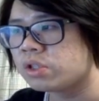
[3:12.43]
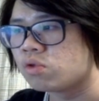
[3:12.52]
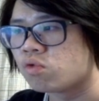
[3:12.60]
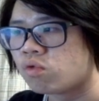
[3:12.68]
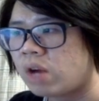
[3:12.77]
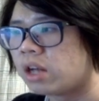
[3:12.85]

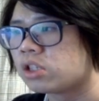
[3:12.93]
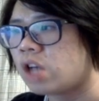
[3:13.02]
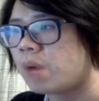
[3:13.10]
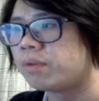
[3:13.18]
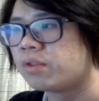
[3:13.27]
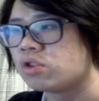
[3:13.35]
ride on
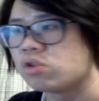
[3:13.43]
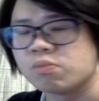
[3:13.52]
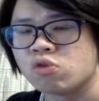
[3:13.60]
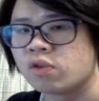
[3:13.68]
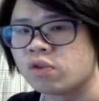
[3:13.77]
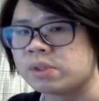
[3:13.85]
top of it, you
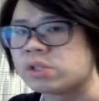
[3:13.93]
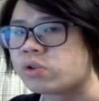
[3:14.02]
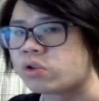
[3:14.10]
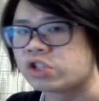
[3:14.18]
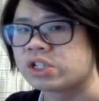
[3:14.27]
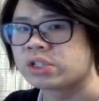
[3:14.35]
move him into
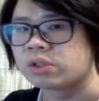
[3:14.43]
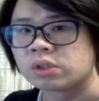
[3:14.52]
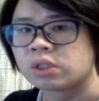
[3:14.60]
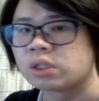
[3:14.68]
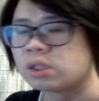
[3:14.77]
your G zone.